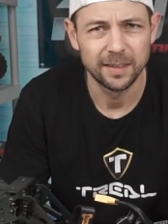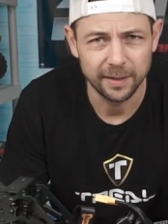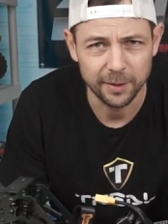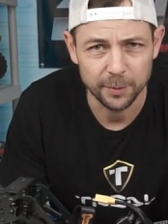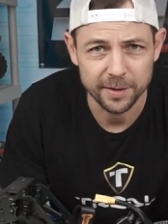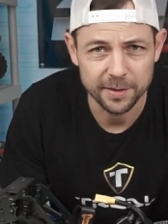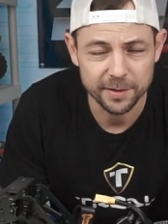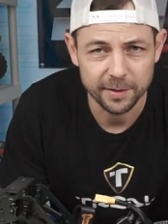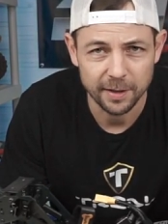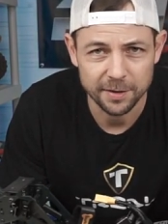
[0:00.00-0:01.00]

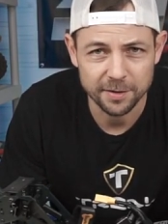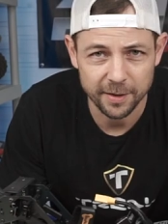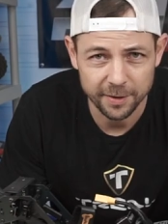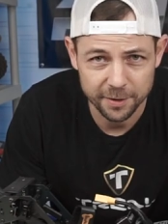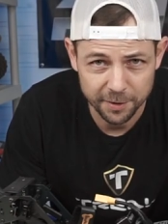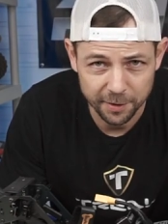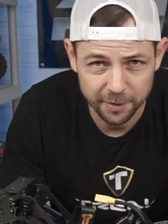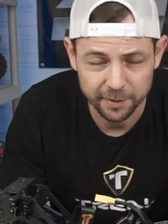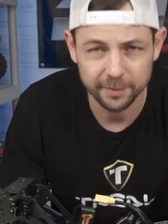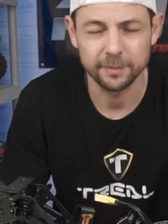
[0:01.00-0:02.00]
anyways, I just like to
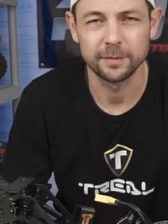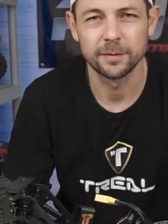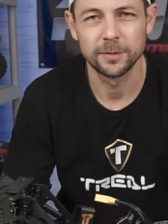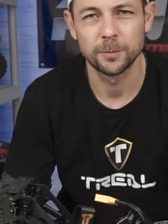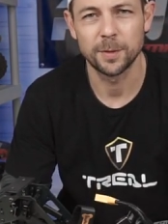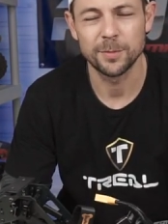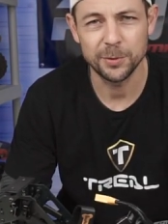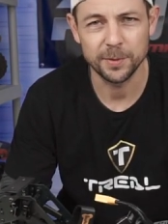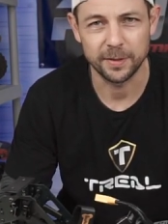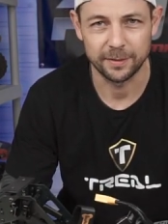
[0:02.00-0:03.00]
share what I'm
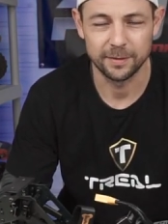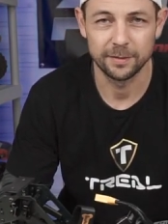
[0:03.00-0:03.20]
doing.